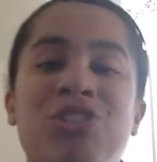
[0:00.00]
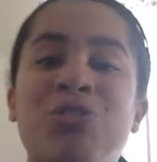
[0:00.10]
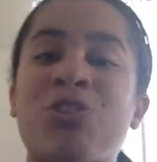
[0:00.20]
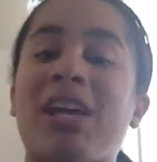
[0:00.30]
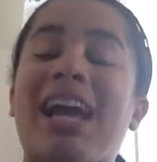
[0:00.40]
She
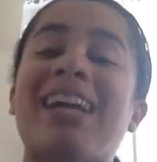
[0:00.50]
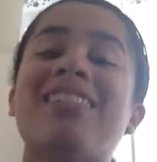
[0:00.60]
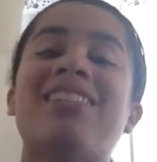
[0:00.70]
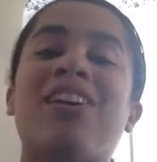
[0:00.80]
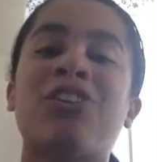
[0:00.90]
was like, I
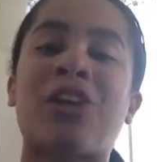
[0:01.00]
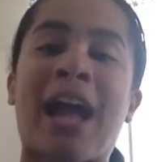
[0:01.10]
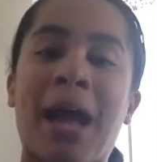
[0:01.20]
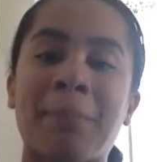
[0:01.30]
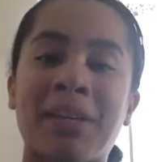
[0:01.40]
can tell you're
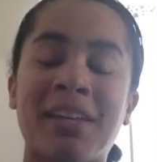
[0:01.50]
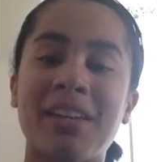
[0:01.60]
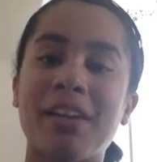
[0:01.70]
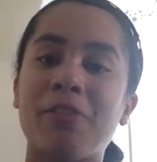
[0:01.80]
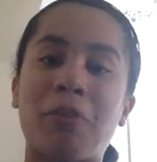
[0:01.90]
happy
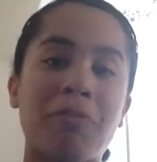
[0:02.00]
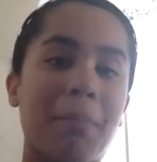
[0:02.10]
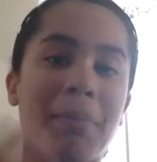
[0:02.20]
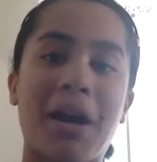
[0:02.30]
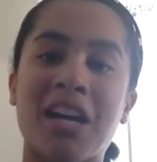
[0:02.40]
from the
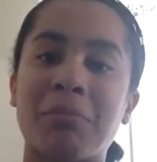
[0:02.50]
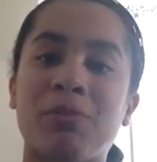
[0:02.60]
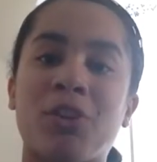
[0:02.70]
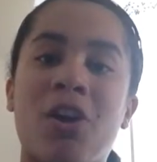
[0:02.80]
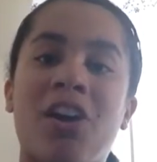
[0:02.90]
bottom
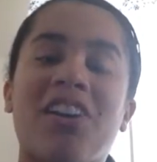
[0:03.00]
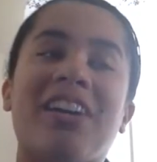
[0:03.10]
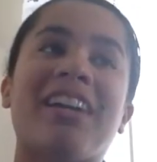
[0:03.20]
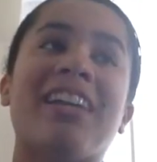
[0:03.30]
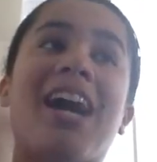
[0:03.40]
of your heart.
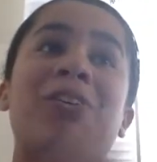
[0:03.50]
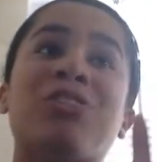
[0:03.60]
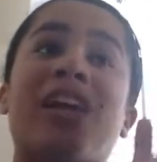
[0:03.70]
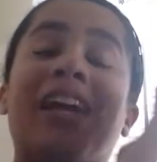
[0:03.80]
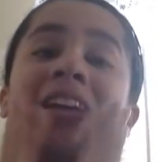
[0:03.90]
And I
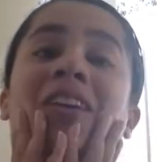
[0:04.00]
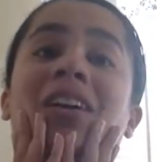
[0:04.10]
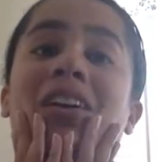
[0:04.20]
was like,